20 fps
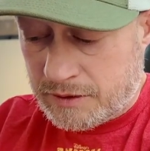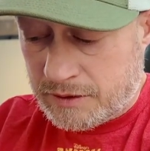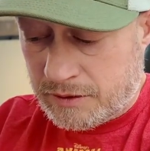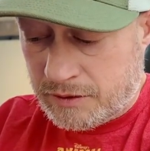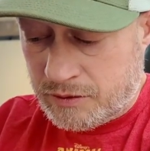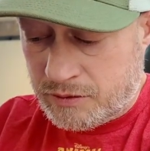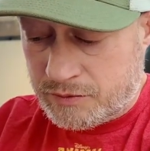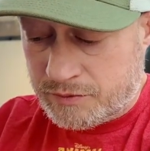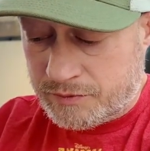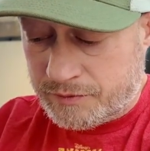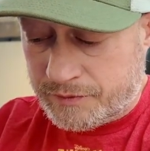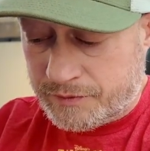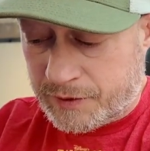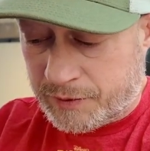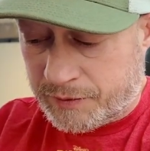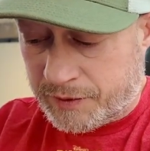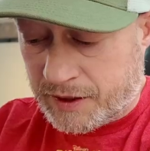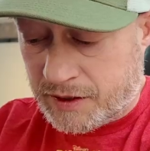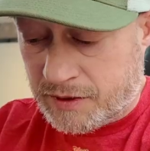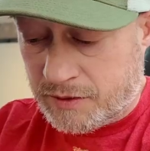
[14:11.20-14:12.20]
Oh,
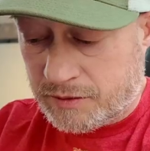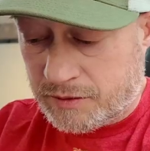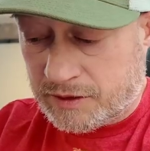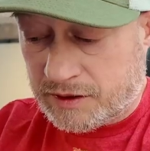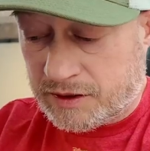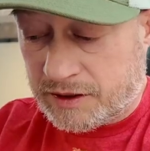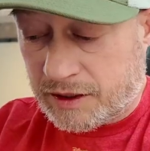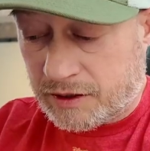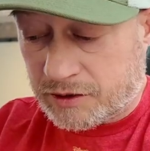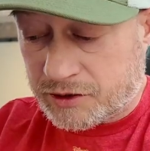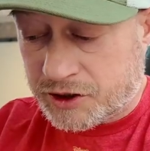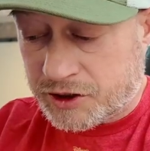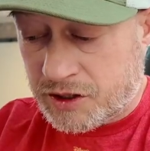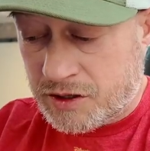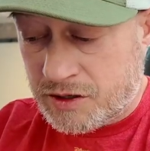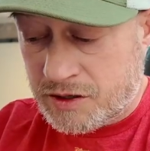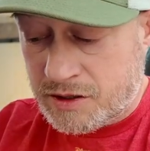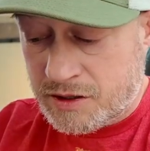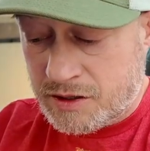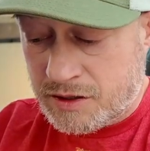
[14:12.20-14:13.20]
here we go. Little
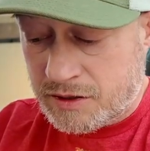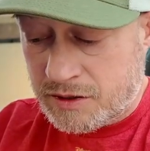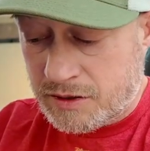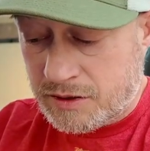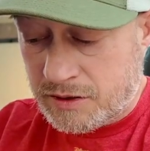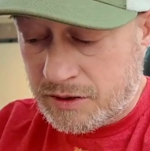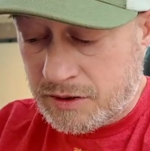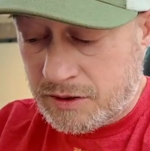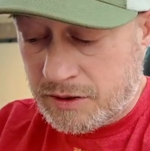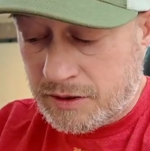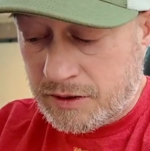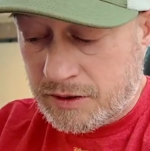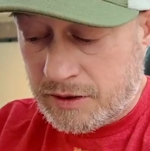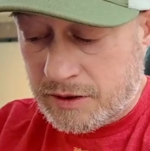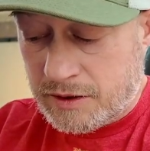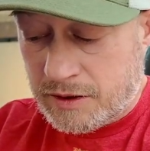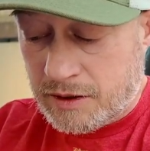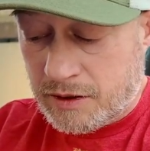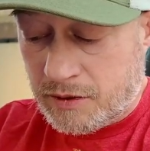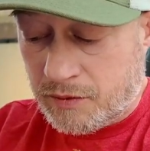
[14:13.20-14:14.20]
John.
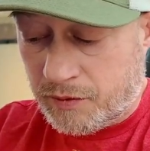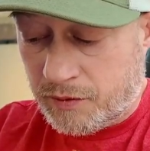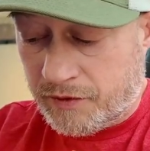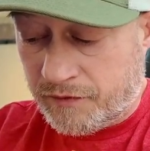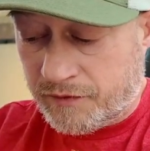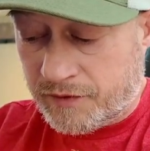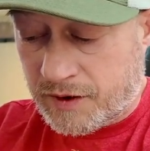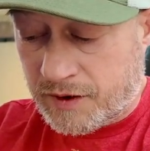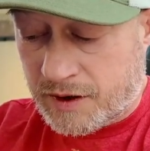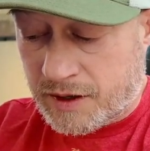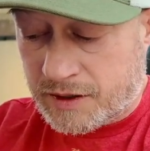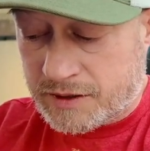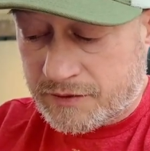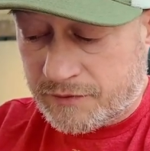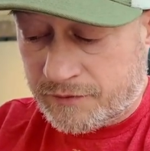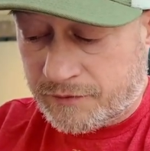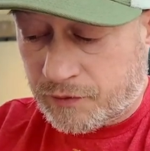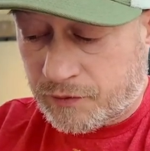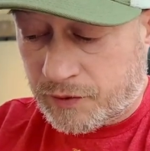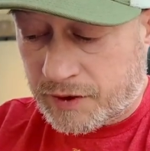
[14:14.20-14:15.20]
We've got
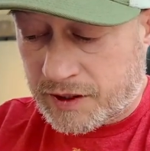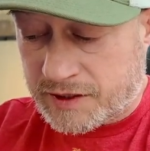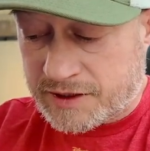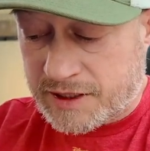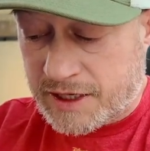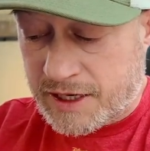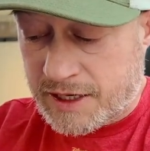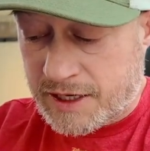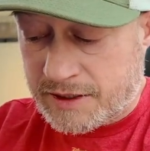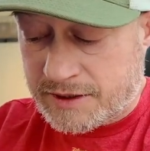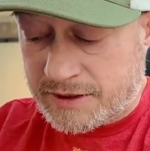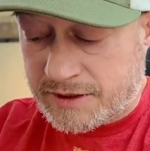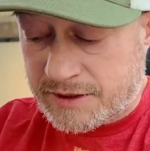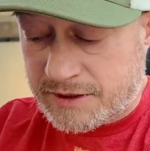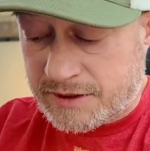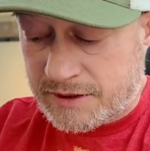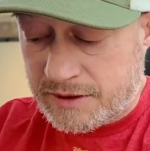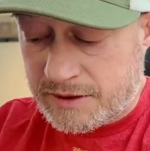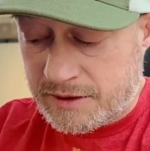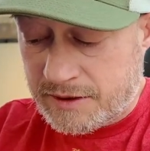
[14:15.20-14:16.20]
4 dozen
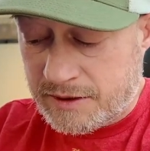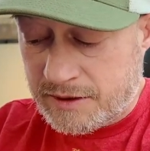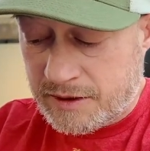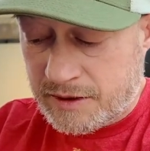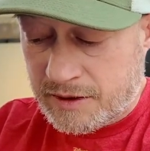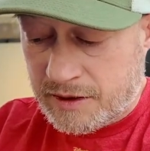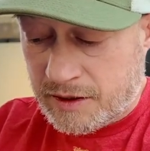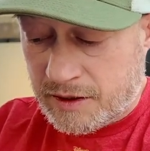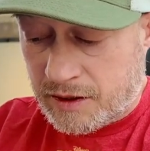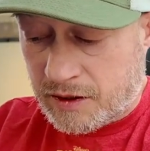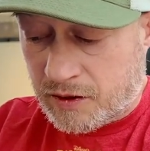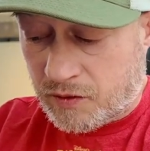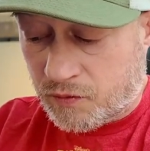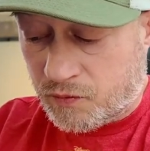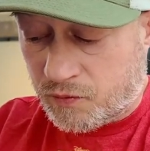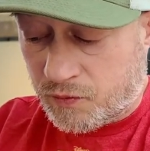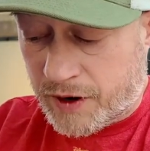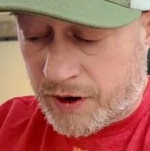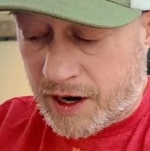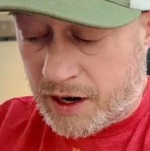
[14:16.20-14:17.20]
eggs. A
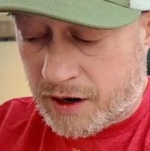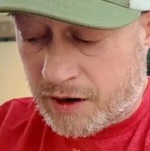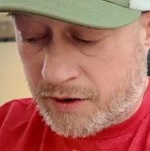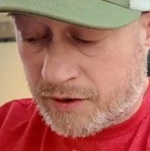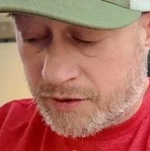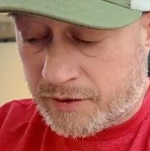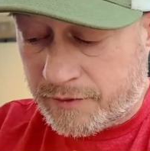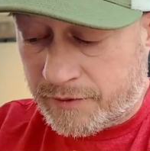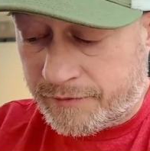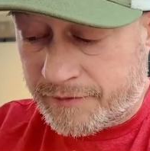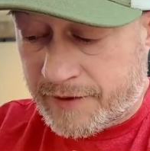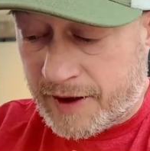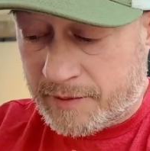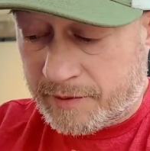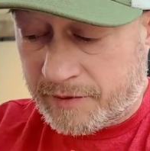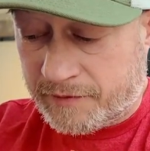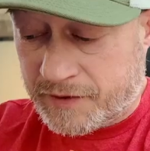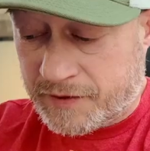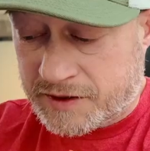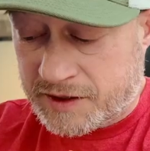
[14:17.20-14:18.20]
rare
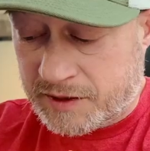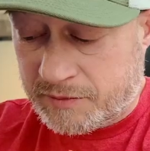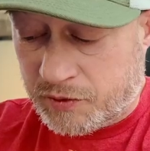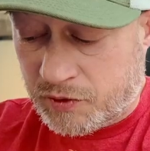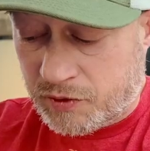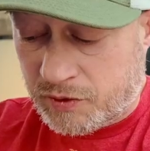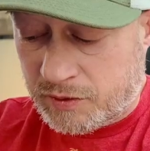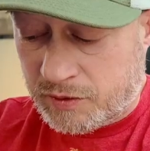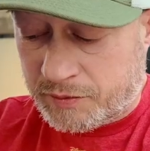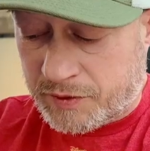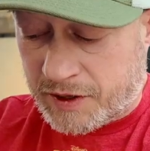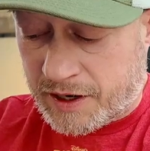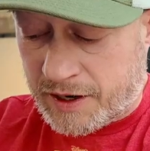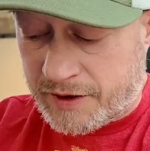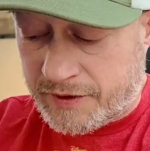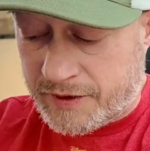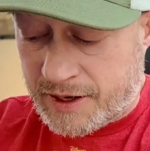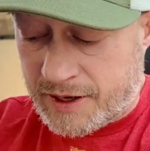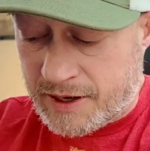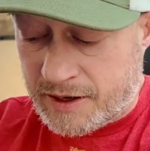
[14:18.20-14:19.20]
family fishing pole.
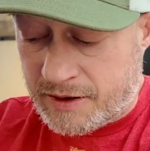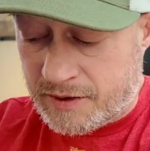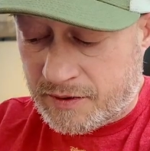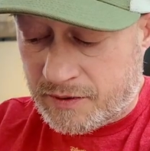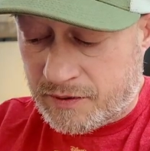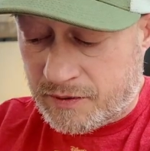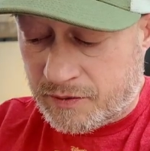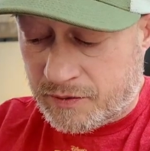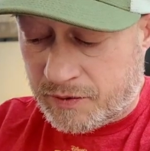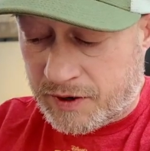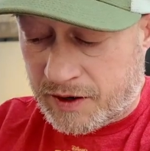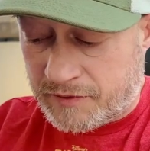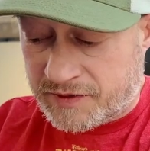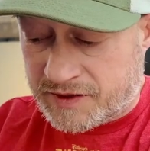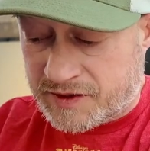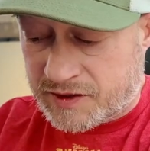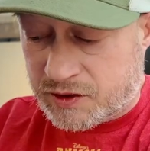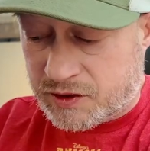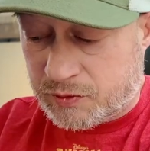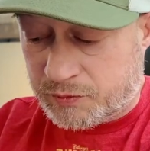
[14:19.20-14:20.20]
Behind that, we have a
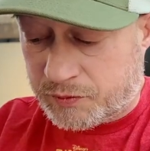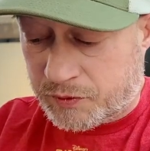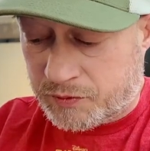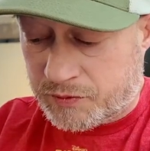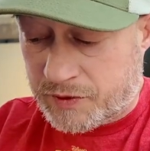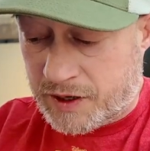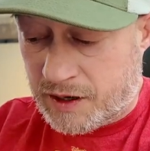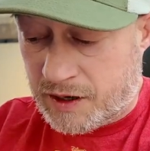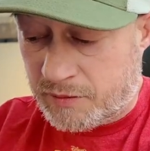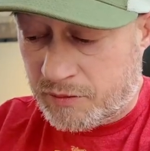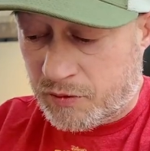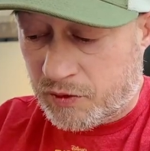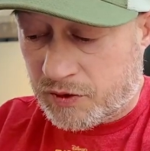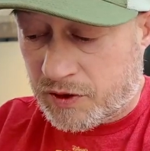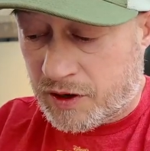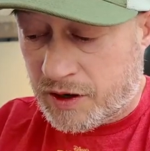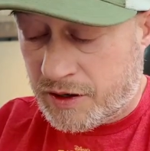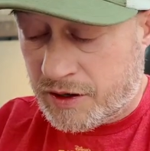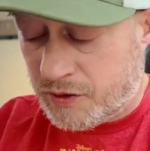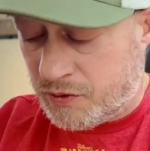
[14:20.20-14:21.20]
super rare
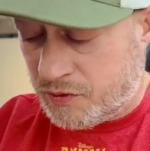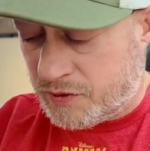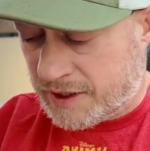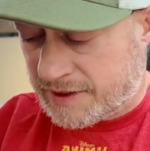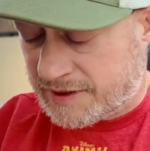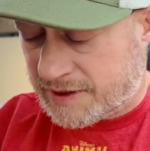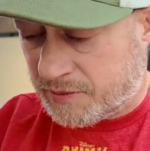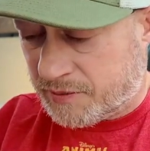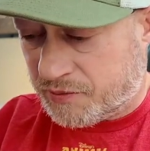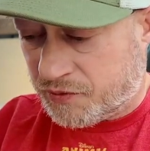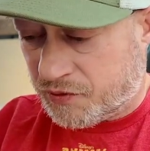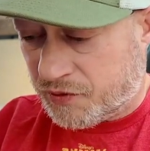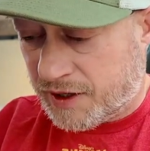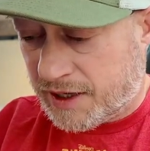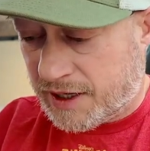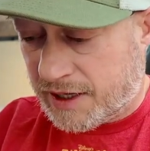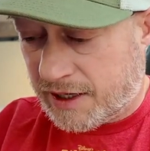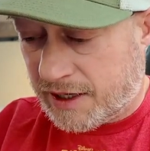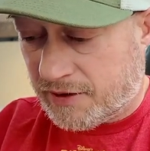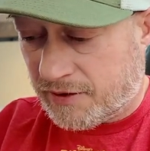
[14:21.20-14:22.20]
Mulan. Ooh, that's a
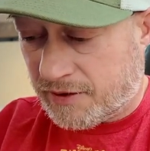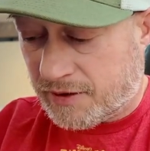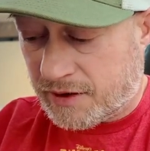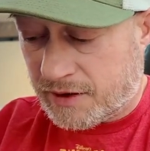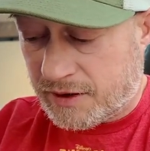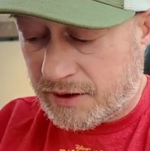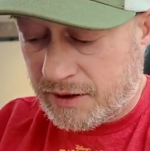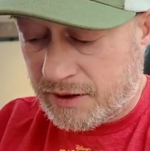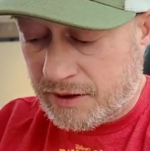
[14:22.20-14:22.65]
pretty card.